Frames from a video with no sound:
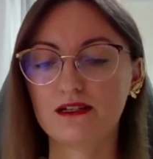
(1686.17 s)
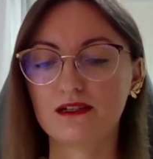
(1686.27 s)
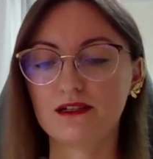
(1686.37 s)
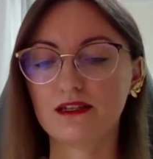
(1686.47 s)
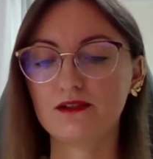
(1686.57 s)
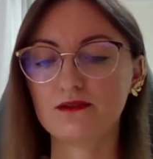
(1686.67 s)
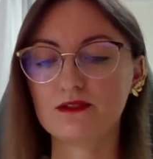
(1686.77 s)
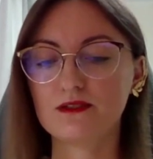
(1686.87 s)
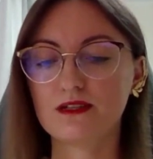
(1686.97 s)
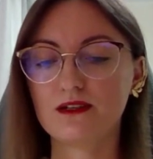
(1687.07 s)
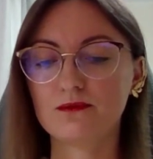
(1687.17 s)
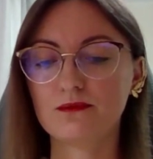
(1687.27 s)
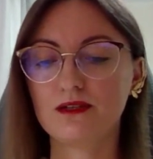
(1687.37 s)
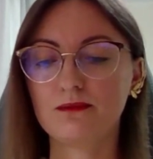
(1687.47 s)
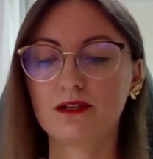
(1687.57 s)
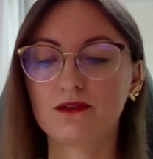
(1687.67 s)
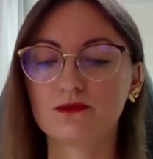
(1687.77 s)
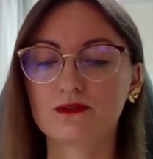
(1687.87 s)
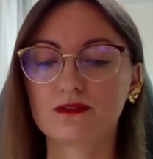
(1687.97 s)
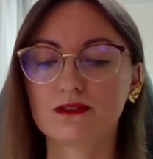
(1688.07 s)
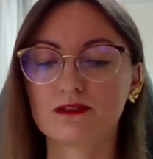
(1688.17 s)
Can you tell me about